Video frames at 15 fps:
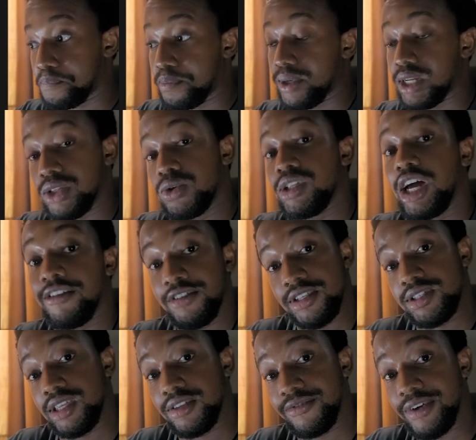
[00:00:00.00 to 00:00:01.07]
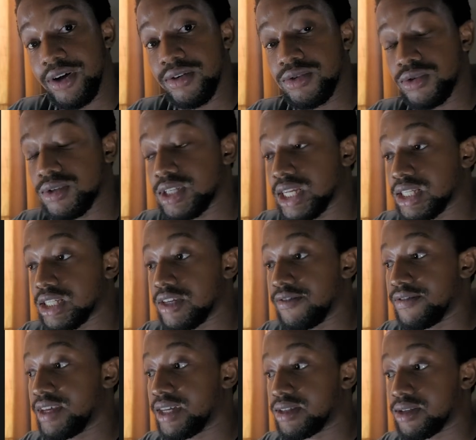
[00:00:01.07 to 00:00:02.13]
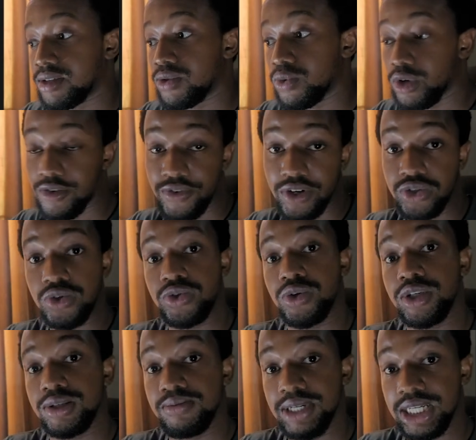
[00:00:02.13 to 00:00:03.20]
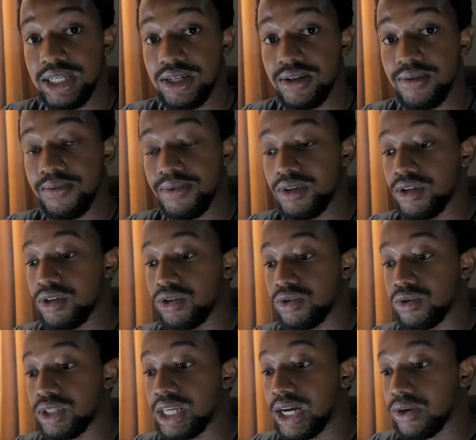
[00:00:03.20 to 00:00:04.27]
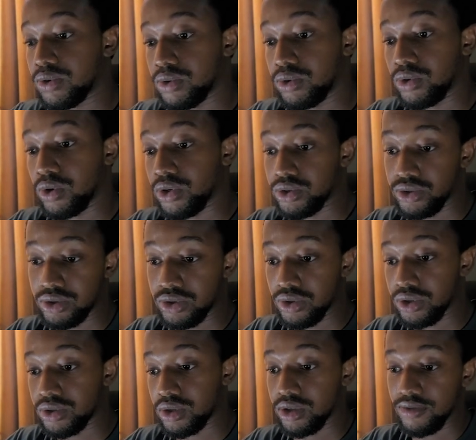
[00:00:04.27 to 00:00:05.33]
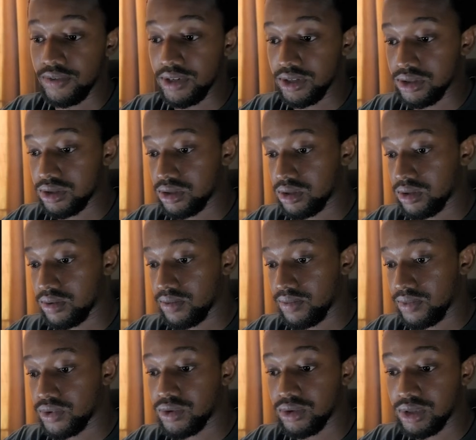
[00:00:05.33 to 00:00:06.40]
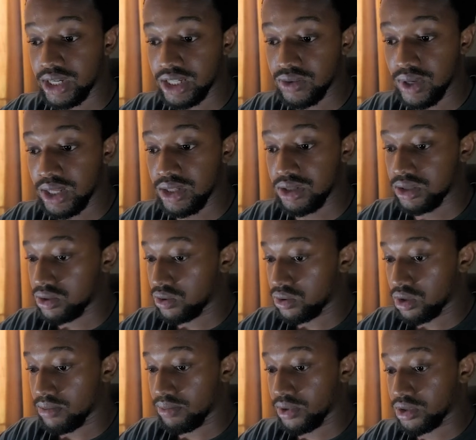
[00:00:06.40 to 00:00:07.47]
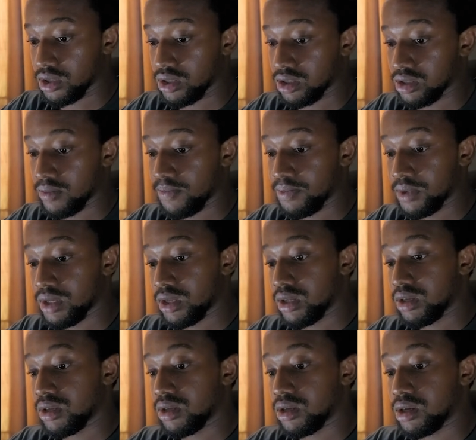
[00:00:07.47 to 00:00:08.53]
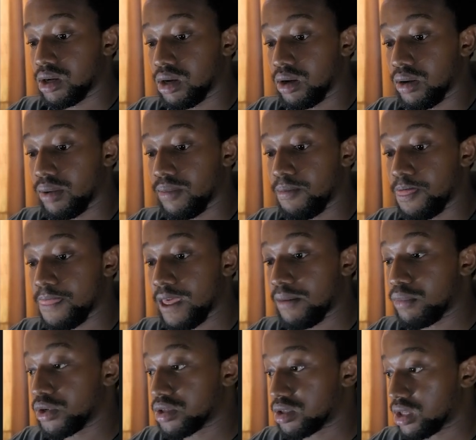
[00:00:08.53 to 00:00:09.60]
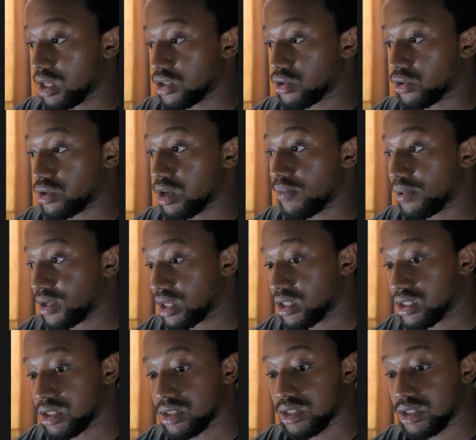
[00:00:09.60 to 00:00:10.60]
where they don't have a state file. So it's as if that no infrastructure is made. So that could cause serious conflicts. So that's why this is also important. I must say it's also important in